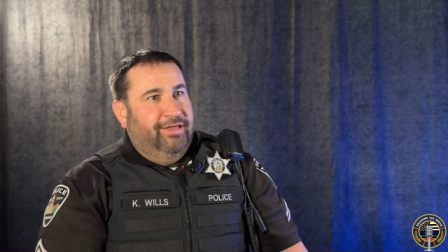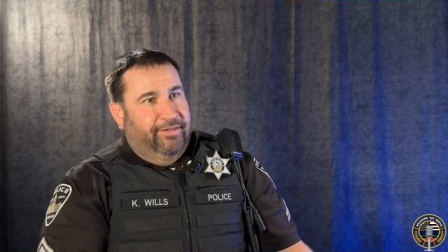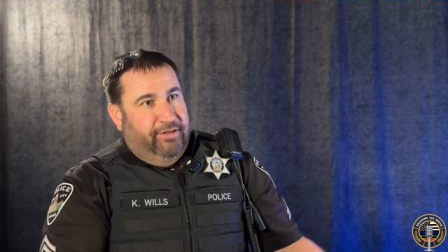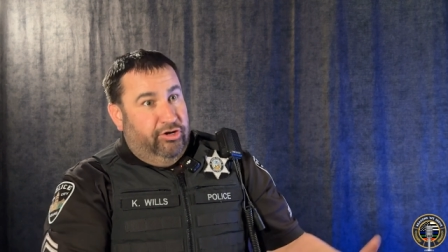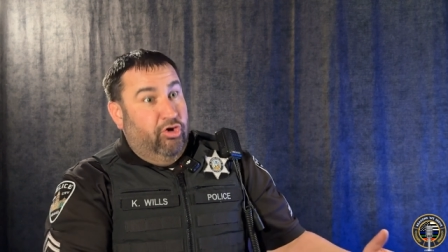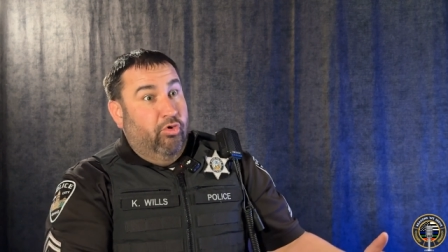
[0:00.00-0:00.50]

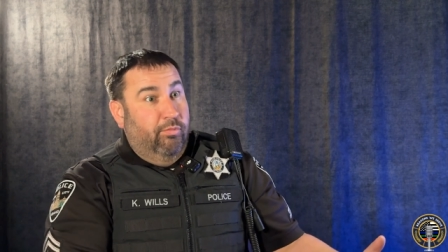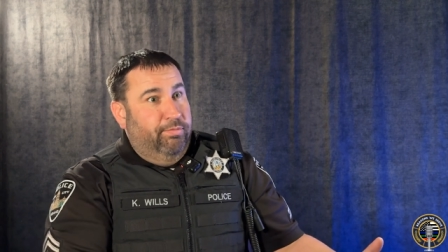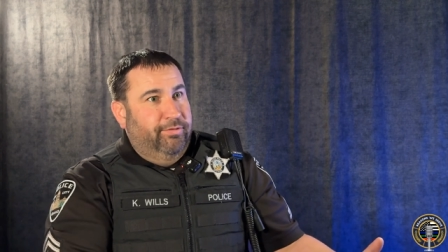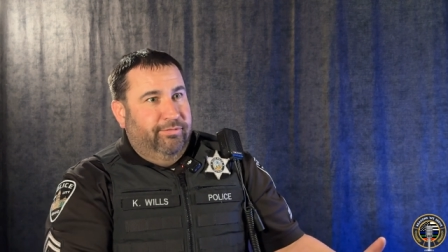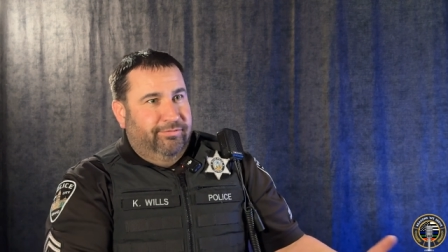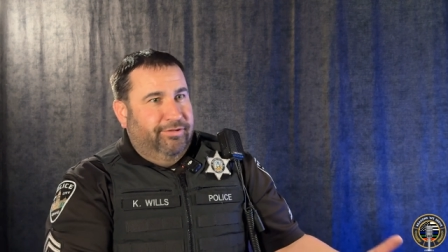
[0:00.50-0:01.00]
and then hope
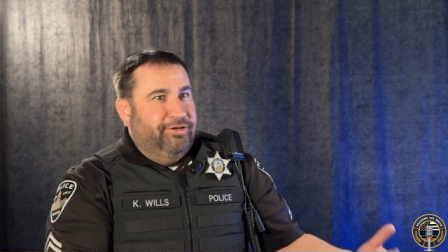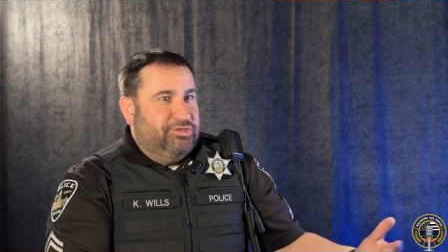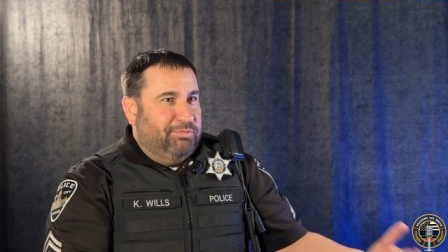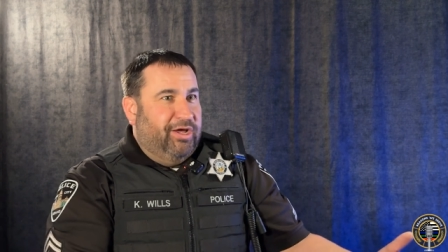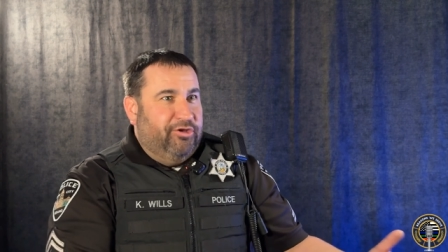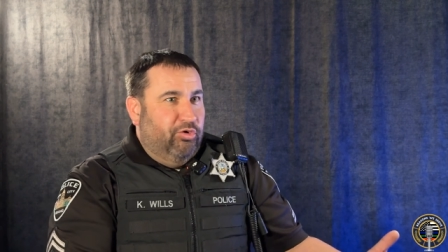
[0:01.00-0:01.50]
that a
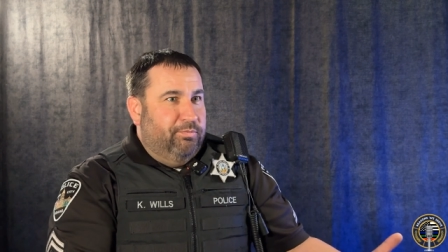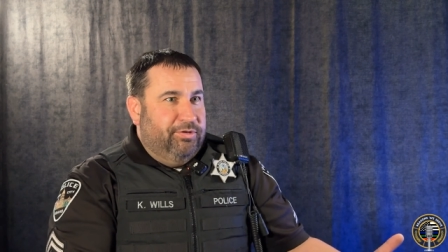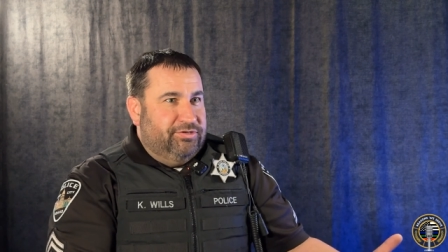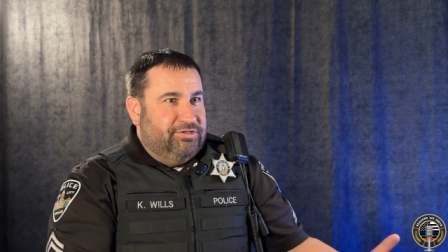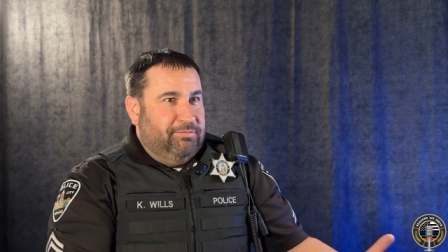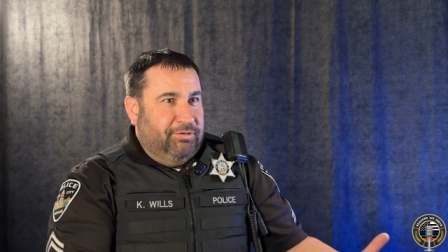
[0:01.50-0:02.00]
spot
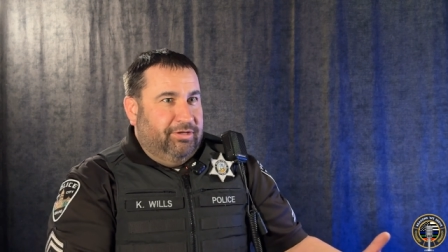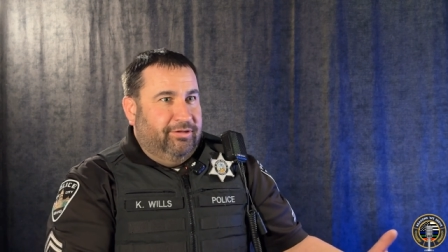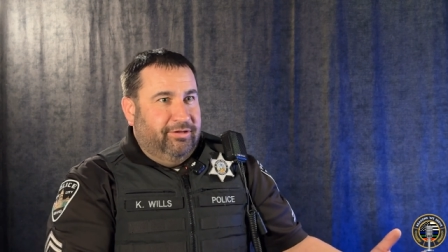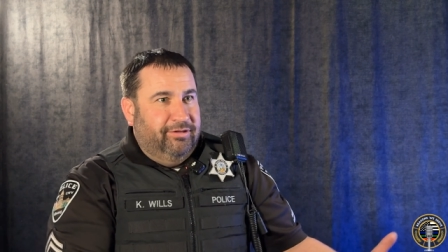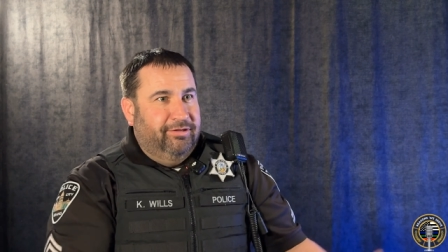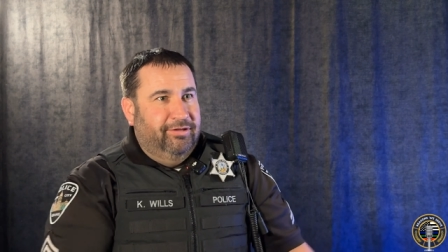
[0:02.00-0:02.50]
opens to be
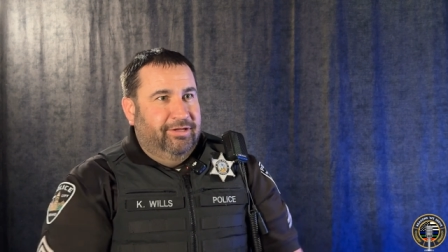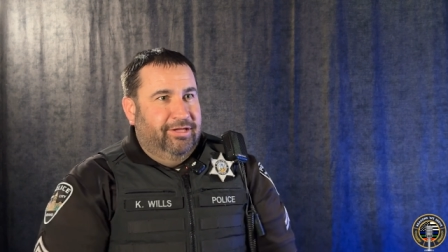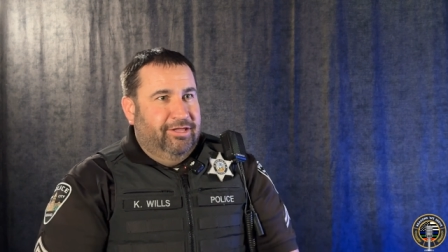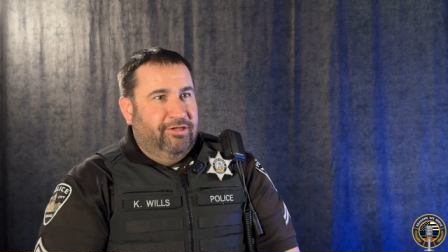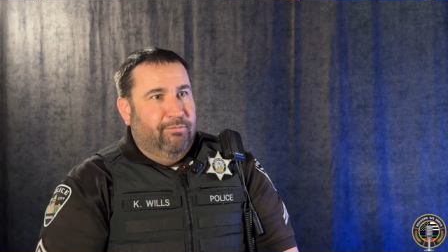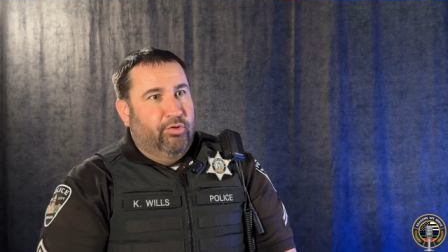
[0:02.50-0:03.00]
the,
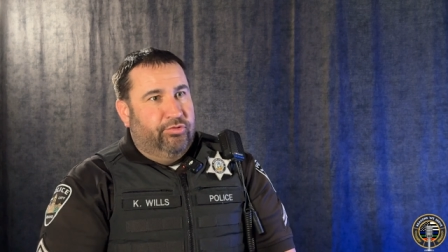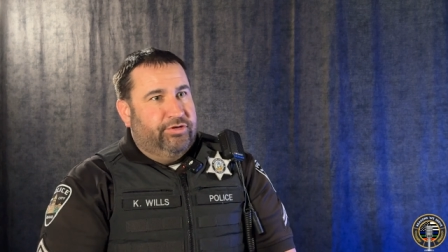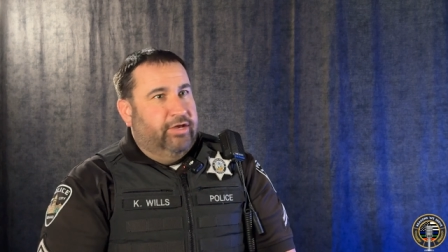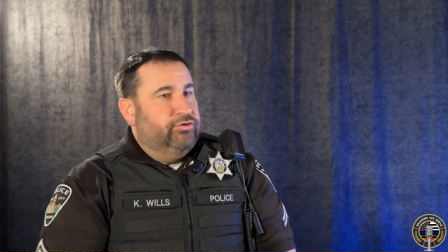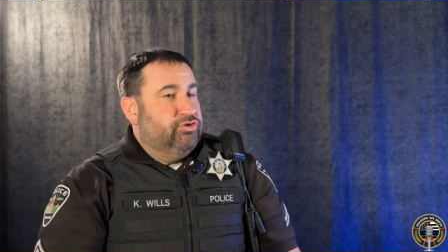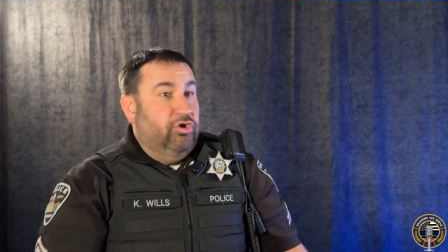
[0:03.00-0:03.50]
the
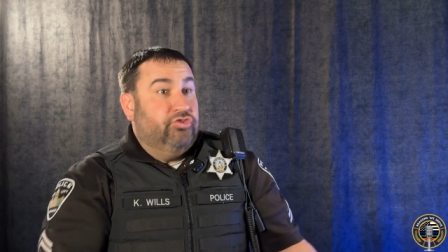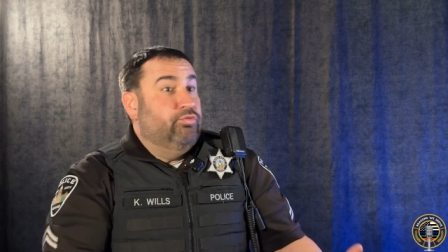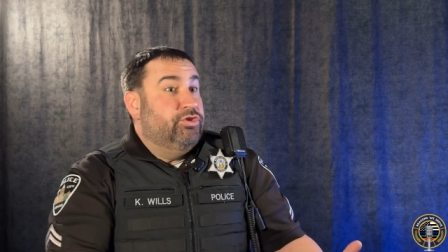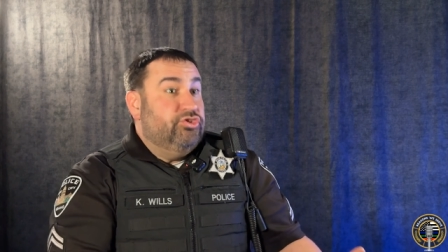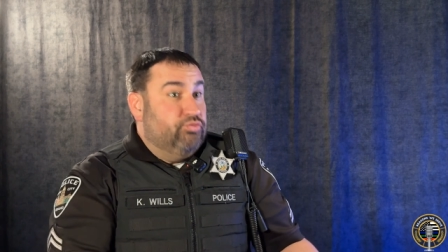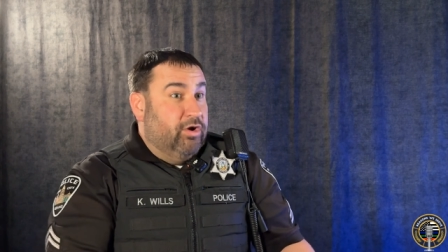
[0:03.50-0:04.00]
motorcycle sergeant,
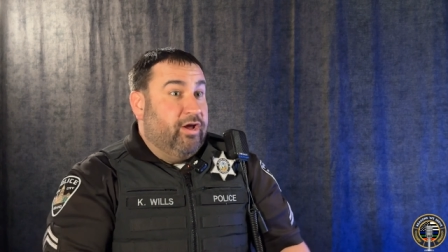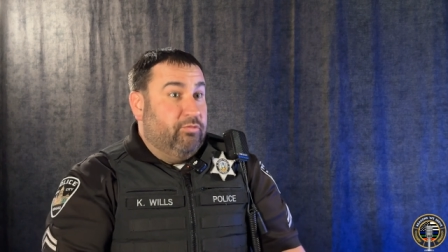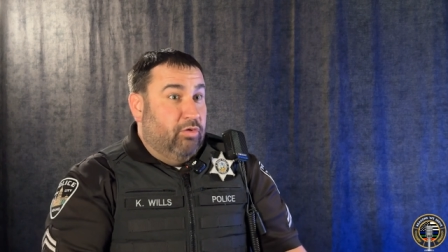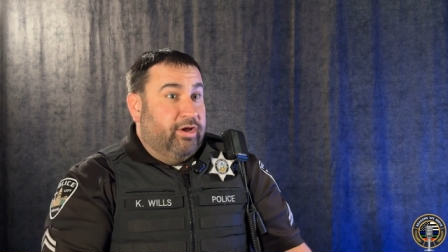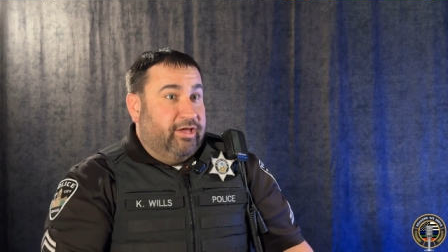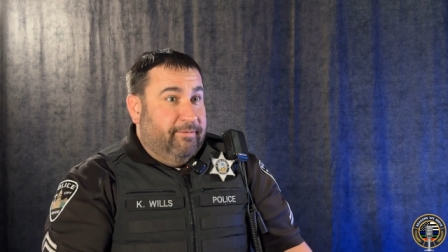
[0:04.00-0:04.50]
which is where I'd
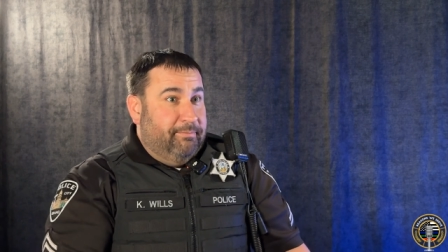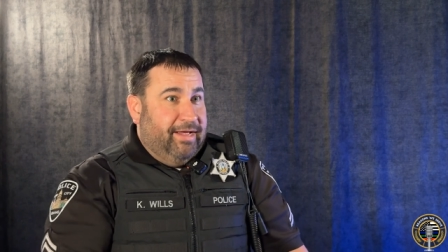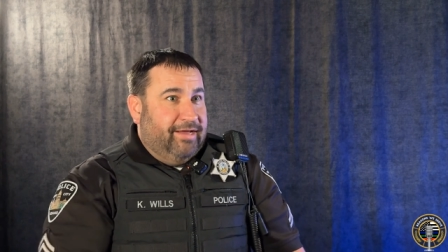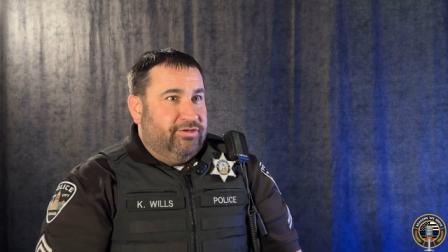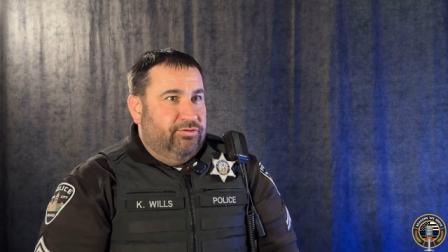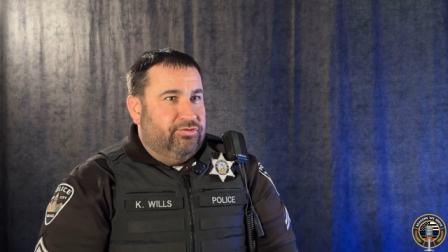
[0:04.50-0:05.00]
want to come
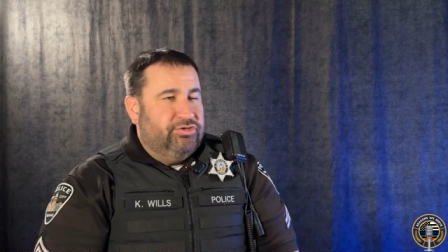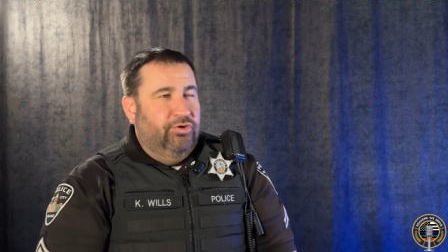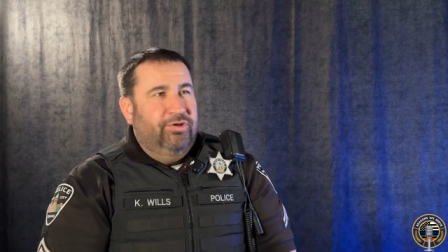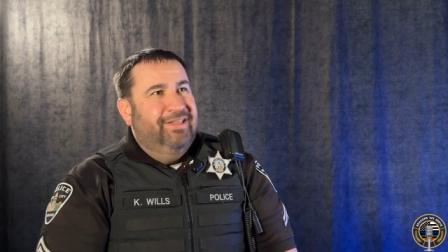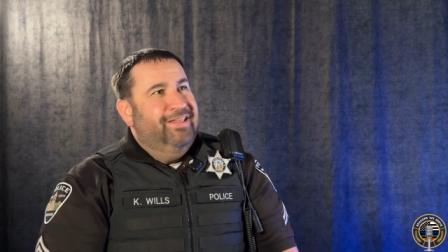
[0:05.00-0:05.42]
back to. So,